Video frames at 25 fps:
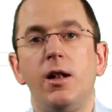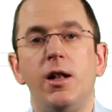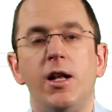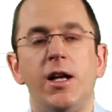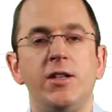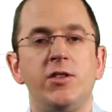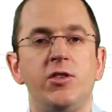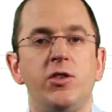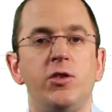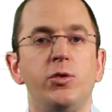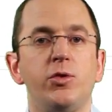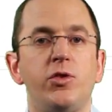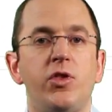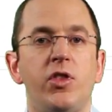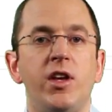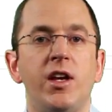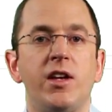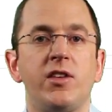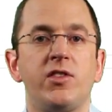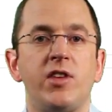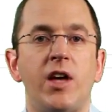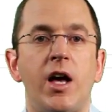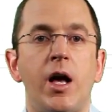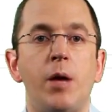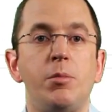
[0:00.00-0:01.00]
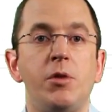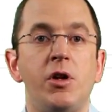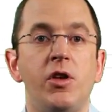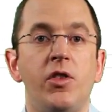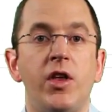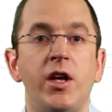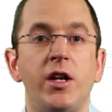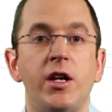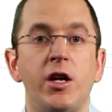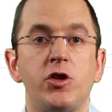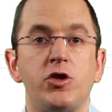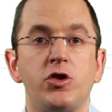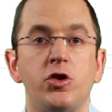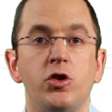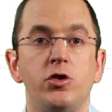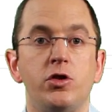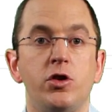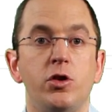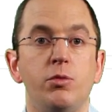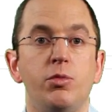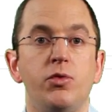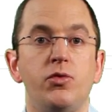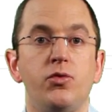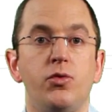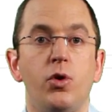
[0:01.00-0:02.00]
Let's use the example that I
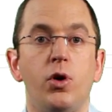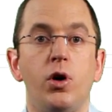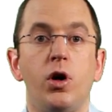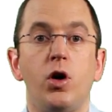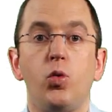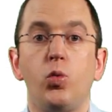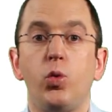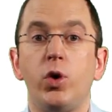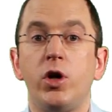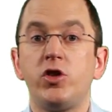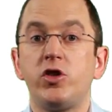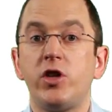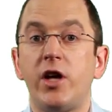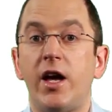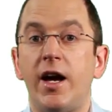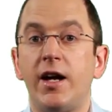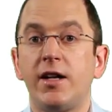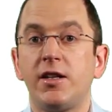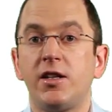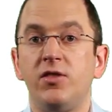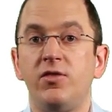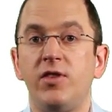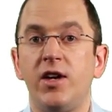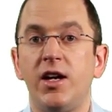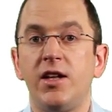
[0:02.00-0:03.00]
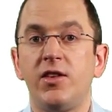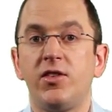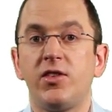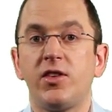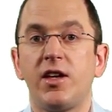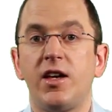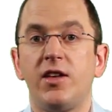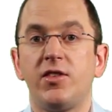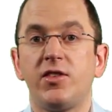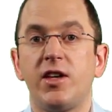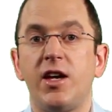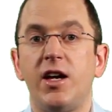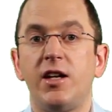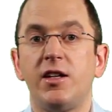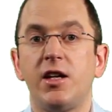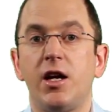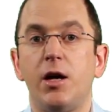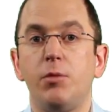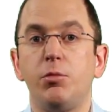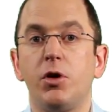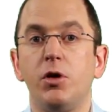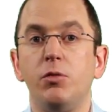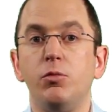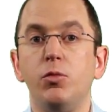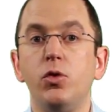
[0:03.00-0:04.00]
showed you before, which activates cascade
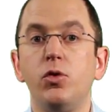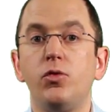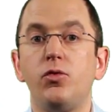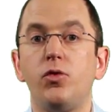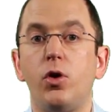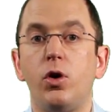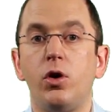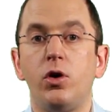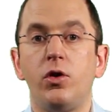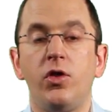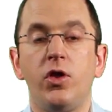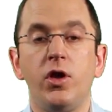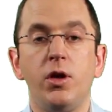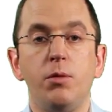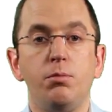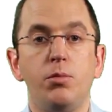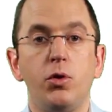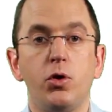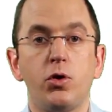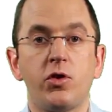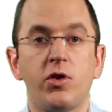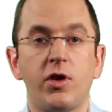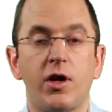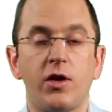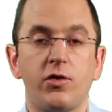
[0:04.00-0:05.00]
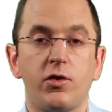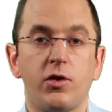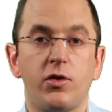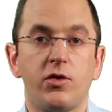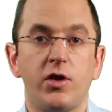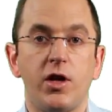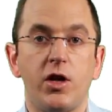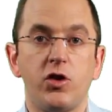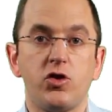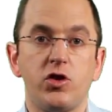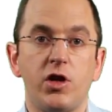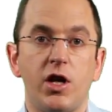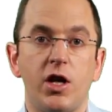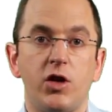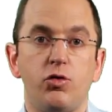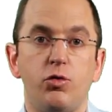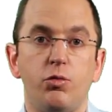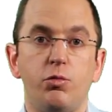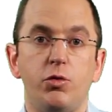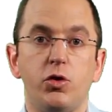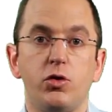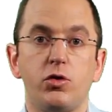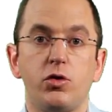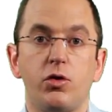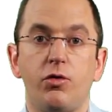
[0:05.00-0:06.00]
type remove on the books association
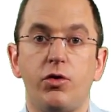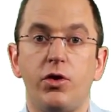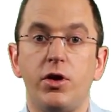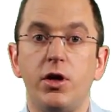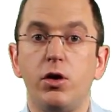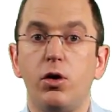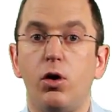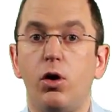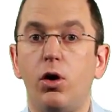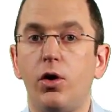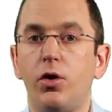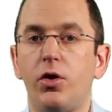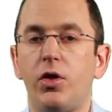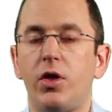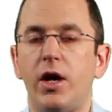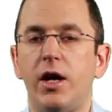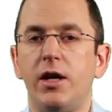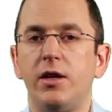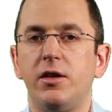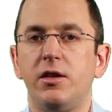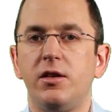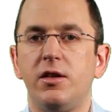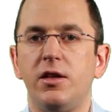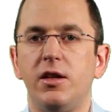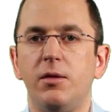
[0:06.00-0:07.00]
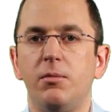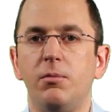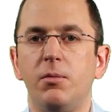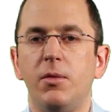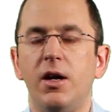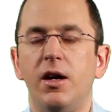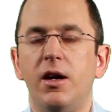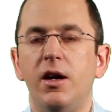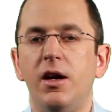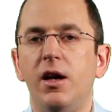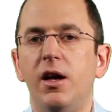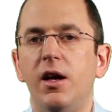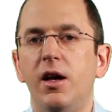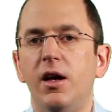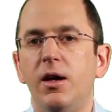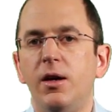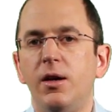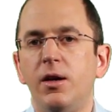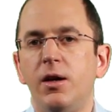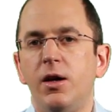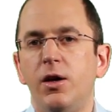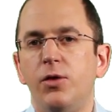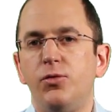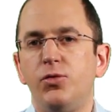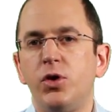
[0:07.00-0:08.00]
attribute of the author entity.
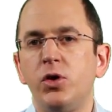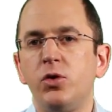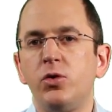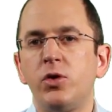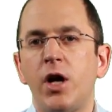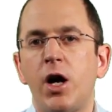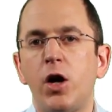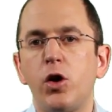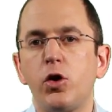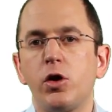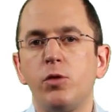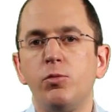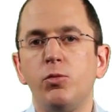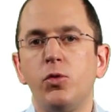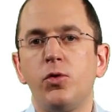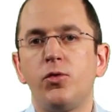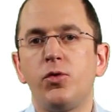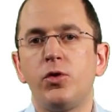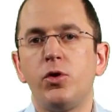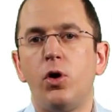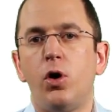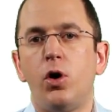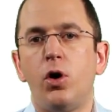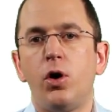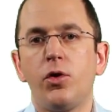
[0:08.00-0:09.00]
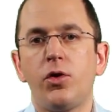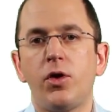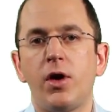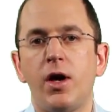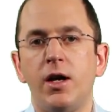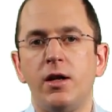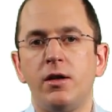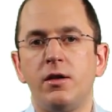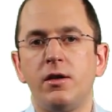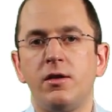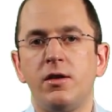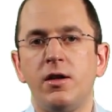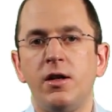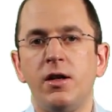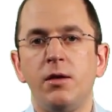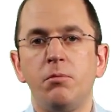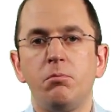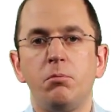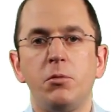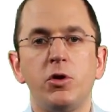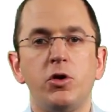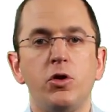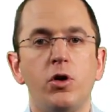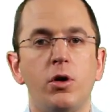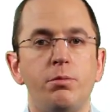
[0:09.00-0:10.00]
If you now remove an author
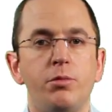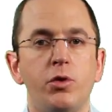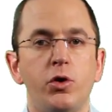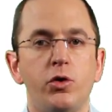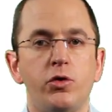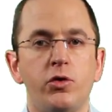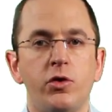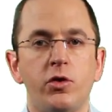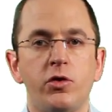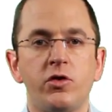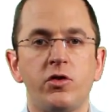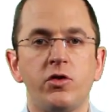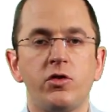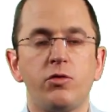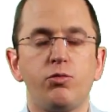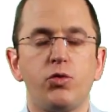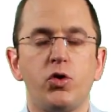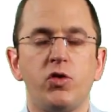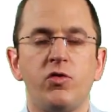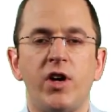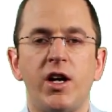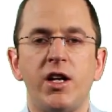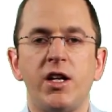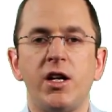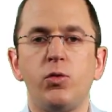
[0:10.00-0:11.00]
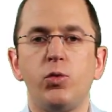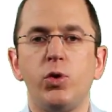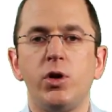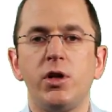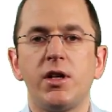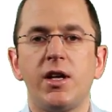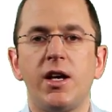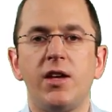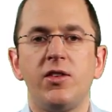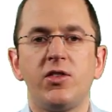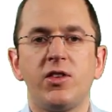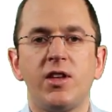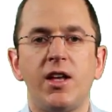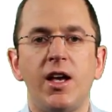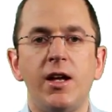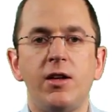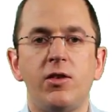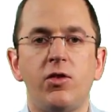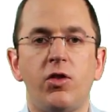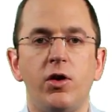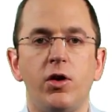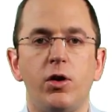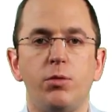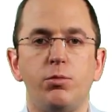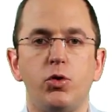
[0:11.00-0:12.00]
entity, your persistence provider will
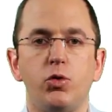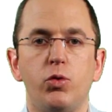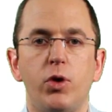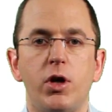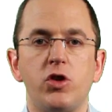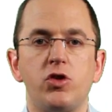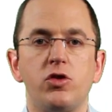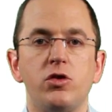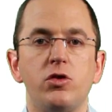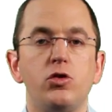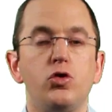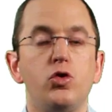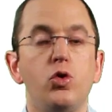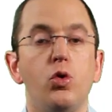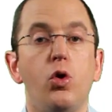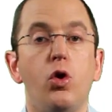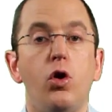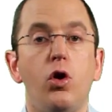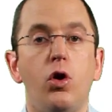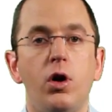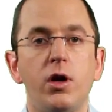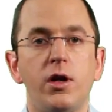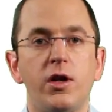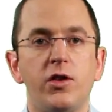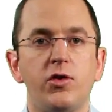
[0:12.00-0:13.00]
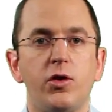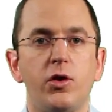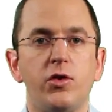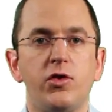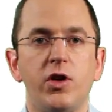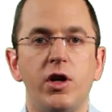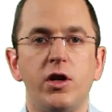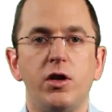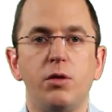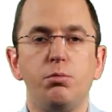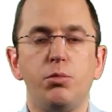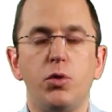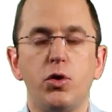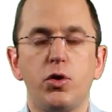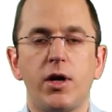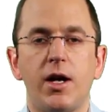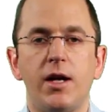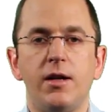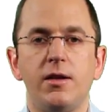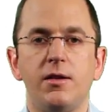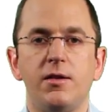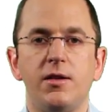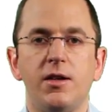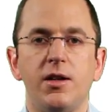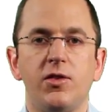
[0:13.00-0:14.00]
cascade the operation to all associated book
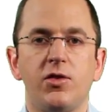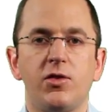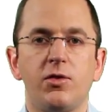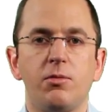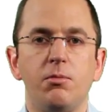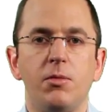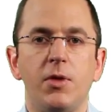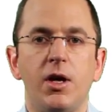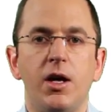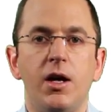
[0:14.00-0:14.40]
entities.